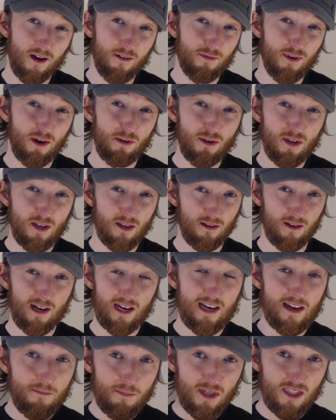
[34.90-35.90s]
a very
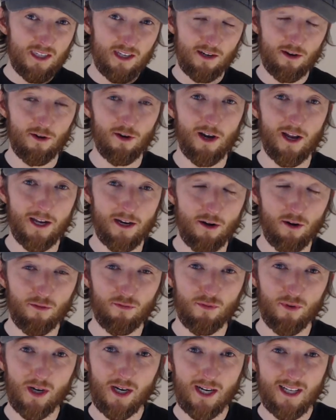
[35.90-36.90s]
limited online
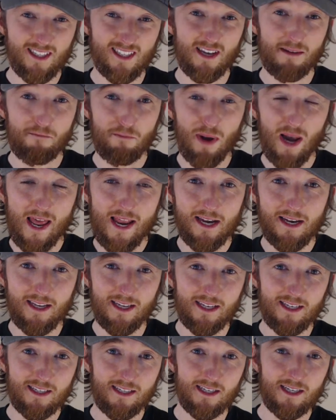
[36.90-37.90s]
offering, let's say
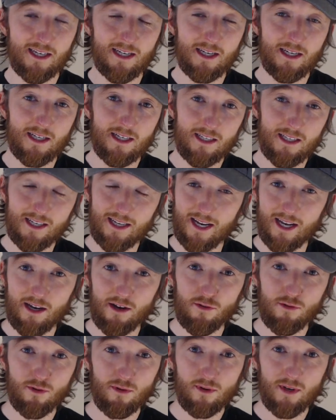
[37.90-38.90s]
blended, to
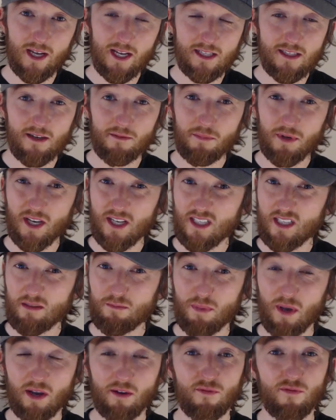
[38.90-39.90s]
now in some
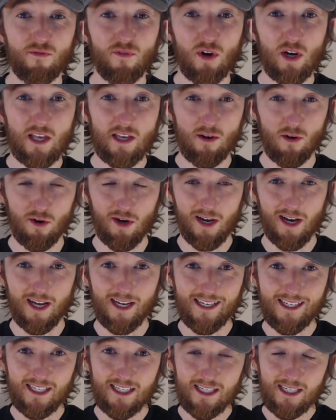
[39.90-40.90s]
cases being fully
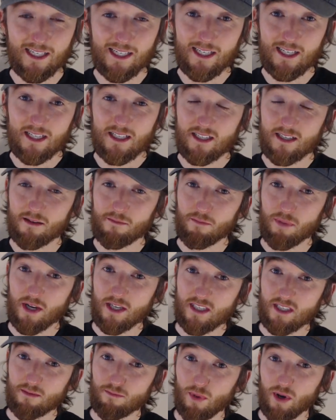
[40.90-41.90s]
online. Some
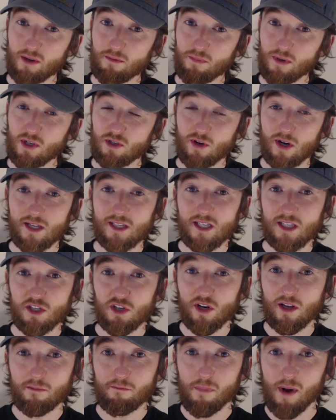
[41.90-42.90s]
places might be
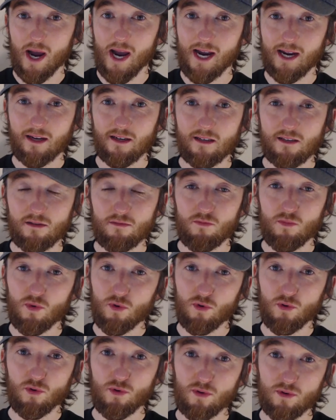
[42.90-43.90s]
transitioning back to
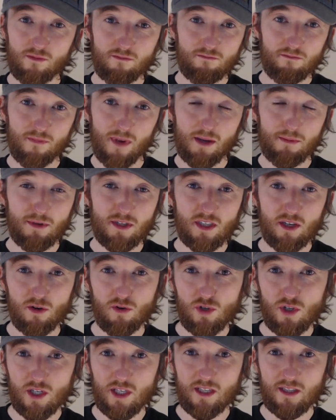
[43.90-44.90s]
more maybe
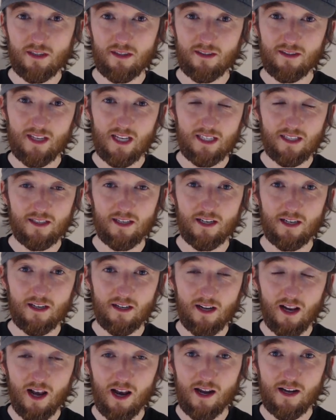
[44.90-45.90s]
socially distant
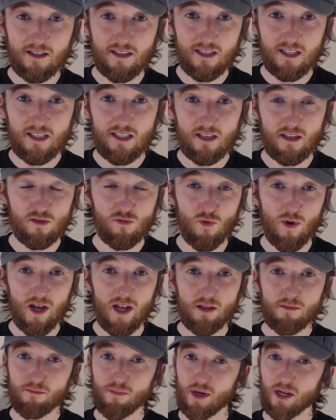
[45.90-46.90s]
classes as
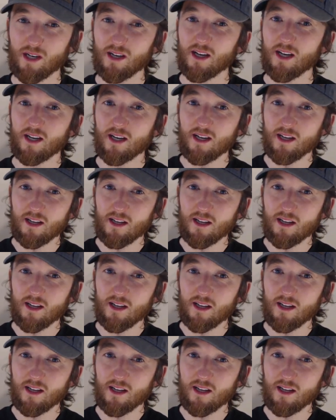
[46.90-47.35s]
well, but